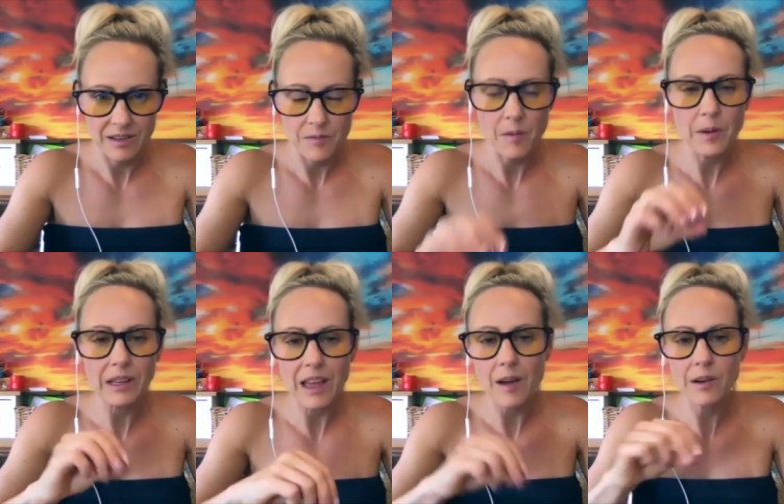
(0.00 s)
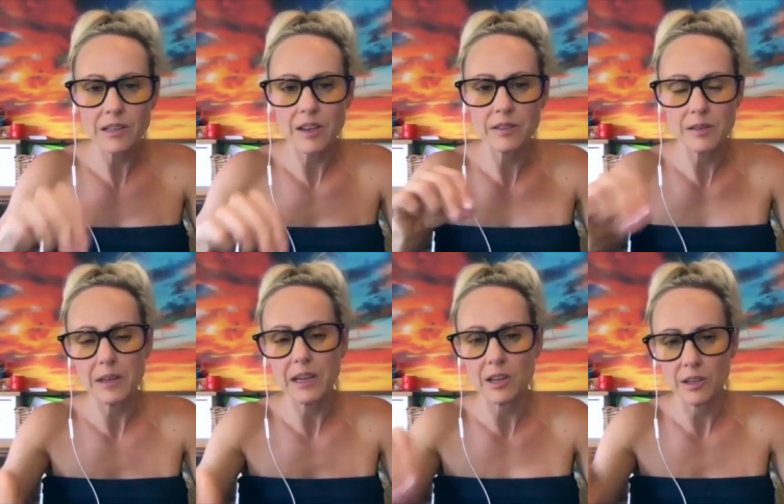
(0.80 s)
When we allow ourselves to be
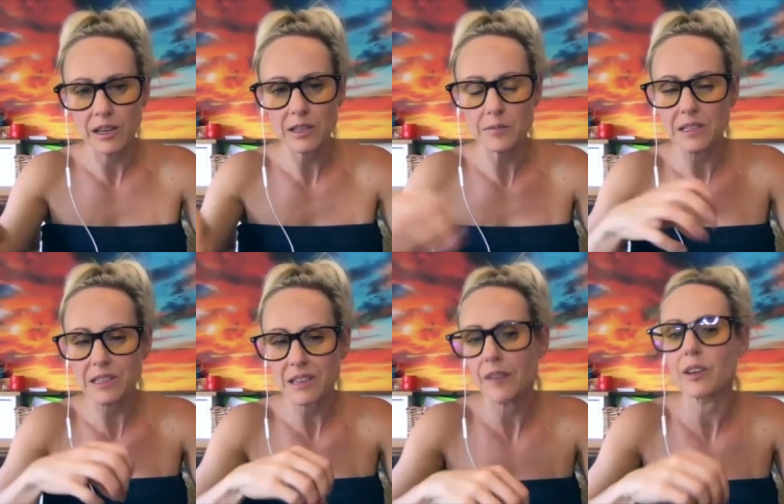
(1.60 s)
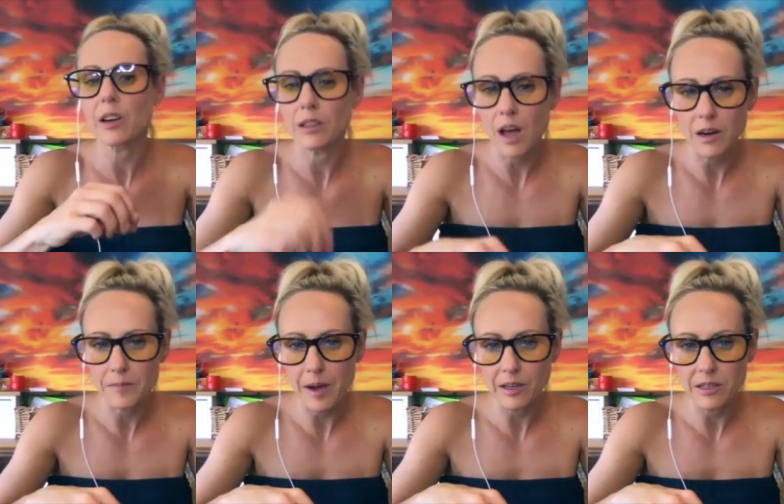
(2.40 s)
curious, we discover a lot
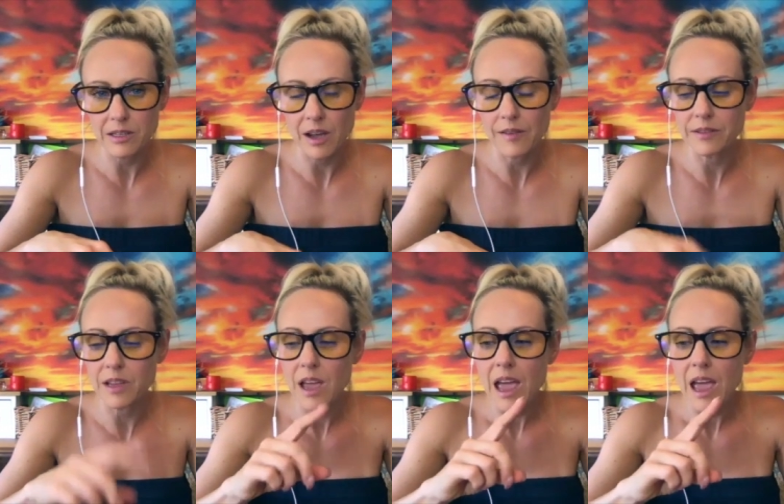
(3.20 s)
about ourselves.